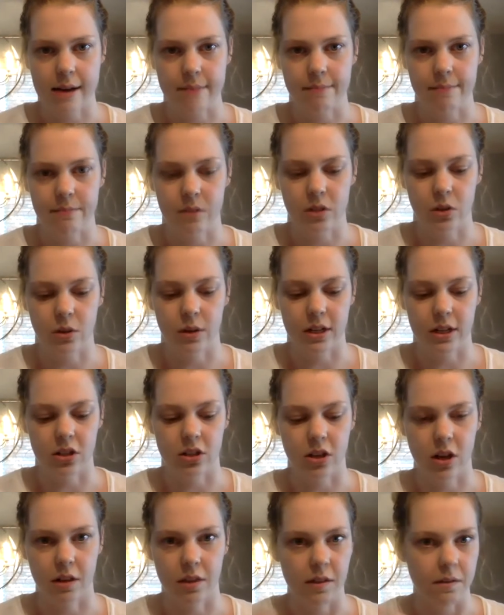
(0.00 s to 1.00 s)
So I just
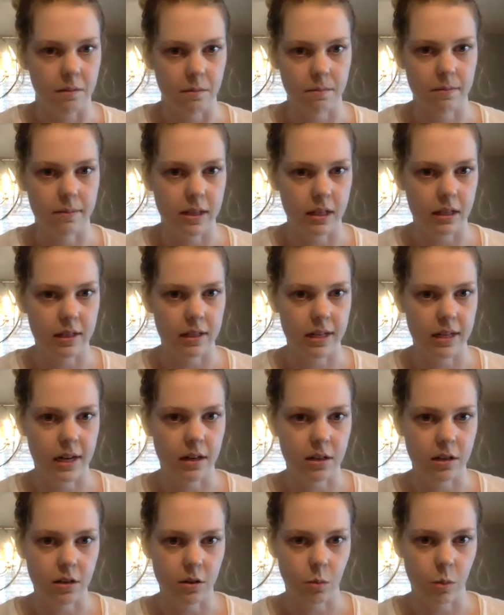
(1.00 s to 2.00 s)
got the
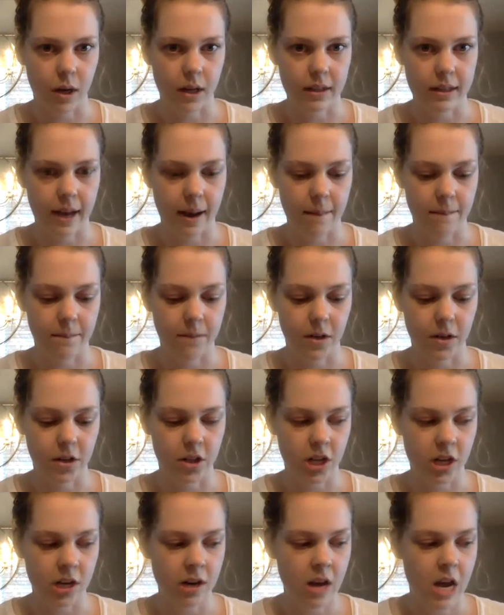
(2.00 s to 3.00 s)
standard WhatsApp
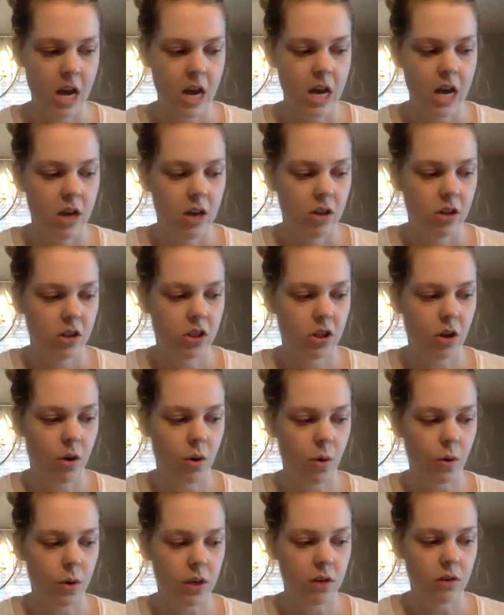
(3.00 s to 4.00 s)
version.
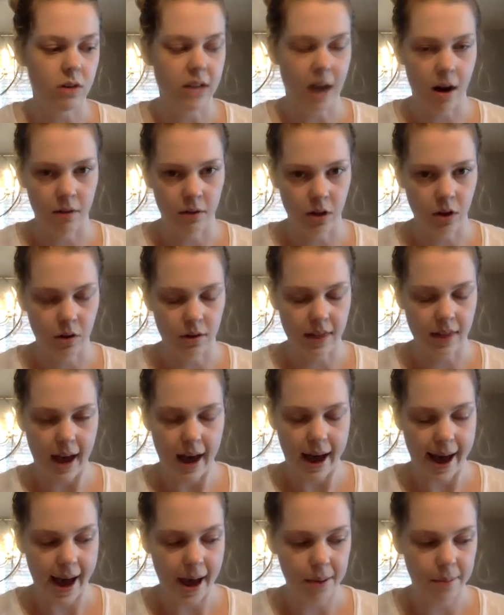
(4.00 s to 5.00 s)
So you download the
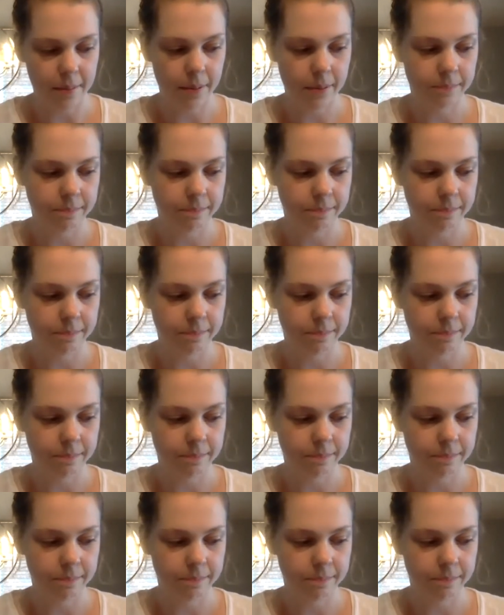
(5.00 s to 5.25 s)
app.